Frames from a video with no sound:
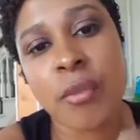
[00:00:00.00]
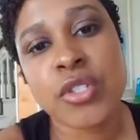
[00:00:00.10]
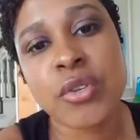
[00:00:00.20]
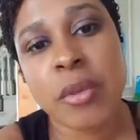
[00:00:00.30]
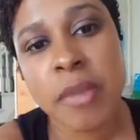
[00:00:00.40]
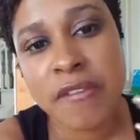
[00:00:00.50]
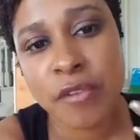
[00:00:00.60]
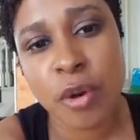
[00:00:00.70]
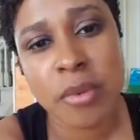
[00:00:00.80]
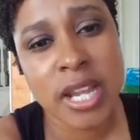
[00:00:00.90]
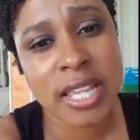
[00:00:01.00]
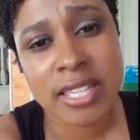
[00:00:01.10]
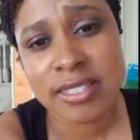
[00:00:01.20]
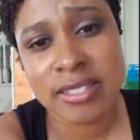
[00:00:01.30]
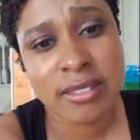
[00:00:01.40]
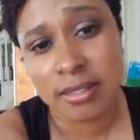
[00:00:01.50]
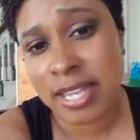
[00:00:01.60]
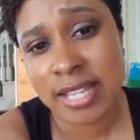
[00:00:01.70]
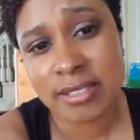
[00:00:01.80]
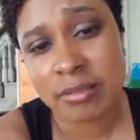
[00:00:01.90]
So the metformin, I guess, it
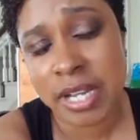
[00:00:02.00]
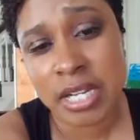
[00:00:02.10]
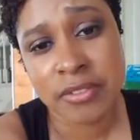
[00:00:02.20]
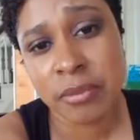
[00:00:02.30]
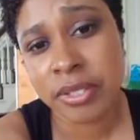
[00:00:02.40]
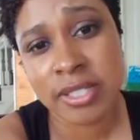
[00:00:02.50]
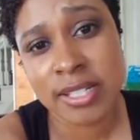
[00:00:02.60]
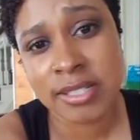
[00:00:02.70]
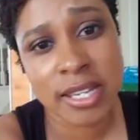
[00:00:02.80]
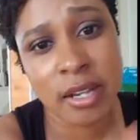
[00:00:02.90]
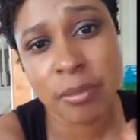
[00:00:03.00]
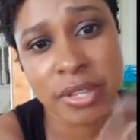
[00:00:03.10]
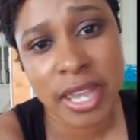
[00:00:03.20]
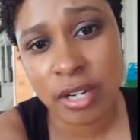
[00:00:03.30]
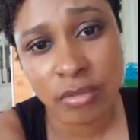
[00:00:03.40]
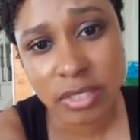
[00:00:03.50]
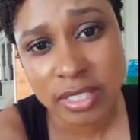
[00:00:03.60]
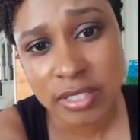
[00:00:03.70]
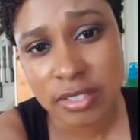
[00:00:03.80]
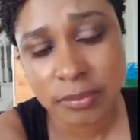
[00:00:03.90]
has some kind of ability to help the egg
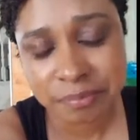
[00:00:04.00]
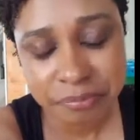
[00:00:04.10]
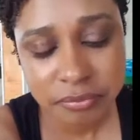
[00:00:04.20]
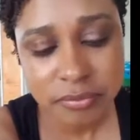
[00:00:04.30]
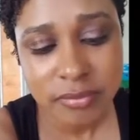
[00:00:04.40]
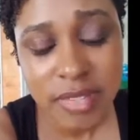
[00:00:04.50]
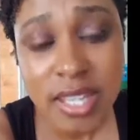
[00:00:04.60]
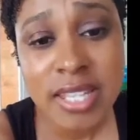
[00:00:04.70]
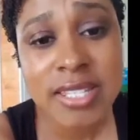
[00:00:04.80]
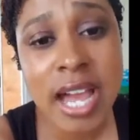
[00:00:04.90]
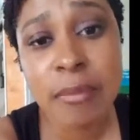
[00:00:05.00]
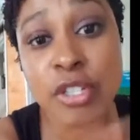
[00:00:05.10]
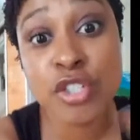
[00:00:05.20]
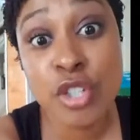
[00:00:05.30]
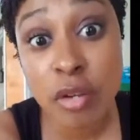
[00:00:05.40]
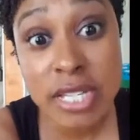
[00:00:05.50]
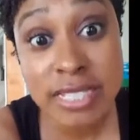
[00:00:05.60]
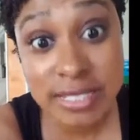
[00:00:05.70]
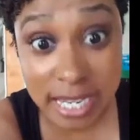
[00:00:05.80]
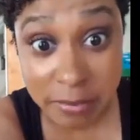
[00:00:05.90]
release in time. But you don't
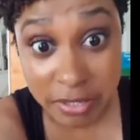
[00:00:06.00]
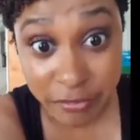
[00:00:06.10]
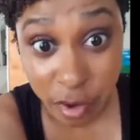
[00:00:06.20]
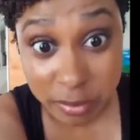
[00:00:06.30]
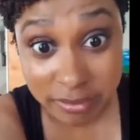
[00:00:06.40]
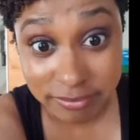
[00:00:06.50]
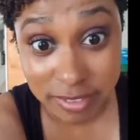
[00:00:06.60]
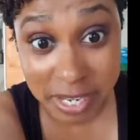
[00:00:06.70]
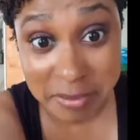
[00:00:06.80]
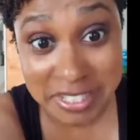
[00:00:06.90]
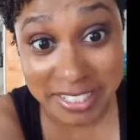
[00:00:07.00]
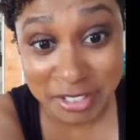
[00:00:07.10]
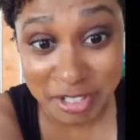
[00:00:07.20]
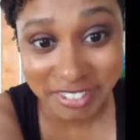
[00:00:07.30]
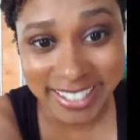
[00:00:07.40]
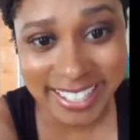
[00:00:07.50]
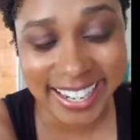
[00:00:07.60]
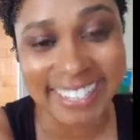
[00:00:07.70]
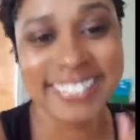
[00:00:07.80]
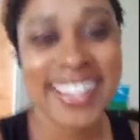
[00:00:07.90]
need to take metformin, okay? I'm telling you right
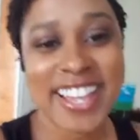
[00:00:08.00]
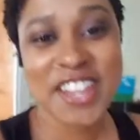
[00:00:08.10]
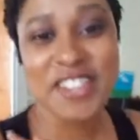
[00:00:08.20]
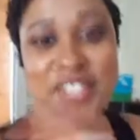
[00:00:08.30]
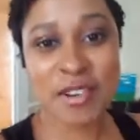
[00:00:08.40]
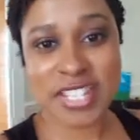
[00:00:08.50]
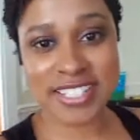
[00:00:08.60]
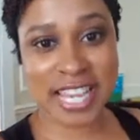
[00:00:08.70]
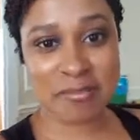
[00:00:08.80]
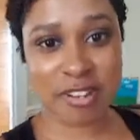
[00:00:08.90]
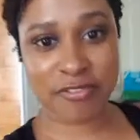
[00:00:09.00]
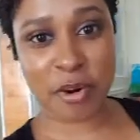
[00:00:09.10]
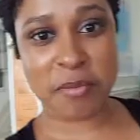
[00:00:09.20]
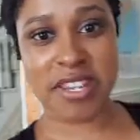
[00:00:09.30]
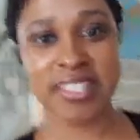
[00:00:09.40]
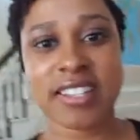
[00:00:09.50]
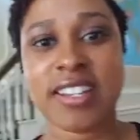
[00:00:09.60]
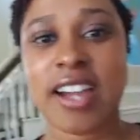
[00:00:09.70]
now, you don't need to take metformin.